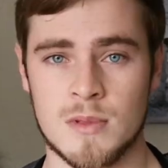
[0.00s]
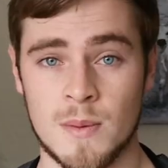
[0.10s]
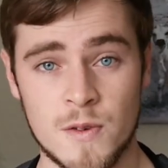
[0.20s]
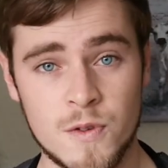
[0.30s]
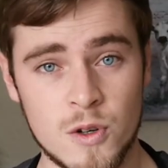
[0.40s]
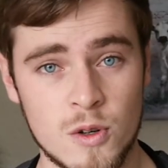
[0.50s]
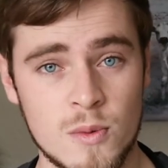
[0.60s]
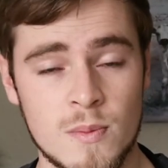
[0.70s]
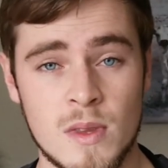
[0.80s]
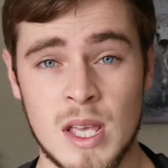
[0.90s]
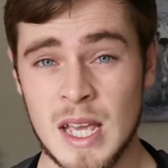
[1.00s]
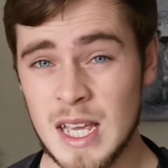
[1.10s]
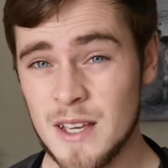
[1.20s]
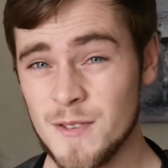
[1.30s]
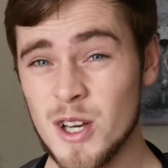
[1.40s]
Number four,
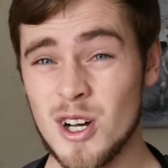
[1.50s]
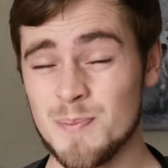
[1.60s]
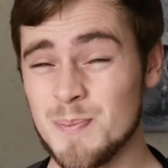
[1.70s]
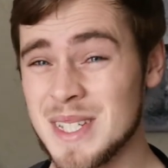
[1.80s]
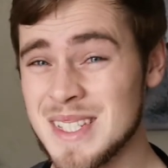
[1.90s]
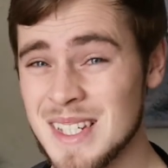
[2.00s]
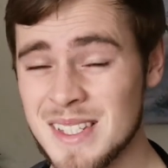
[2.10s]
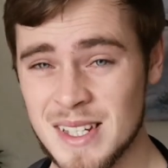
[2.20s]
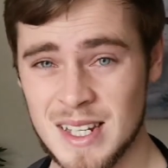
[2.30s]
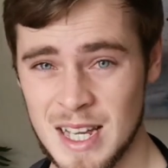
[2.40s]
if there are persistent